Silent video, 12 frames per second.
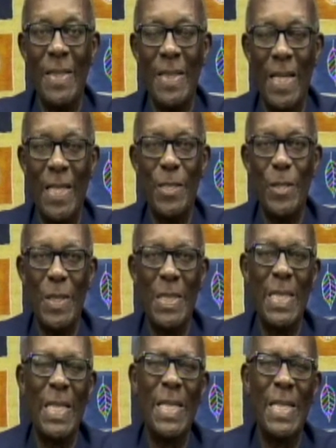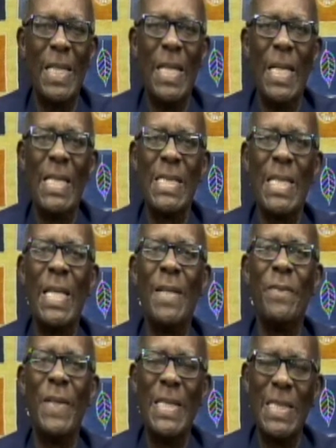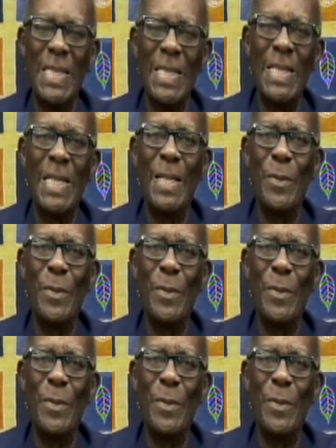I should say the St. Vincent and the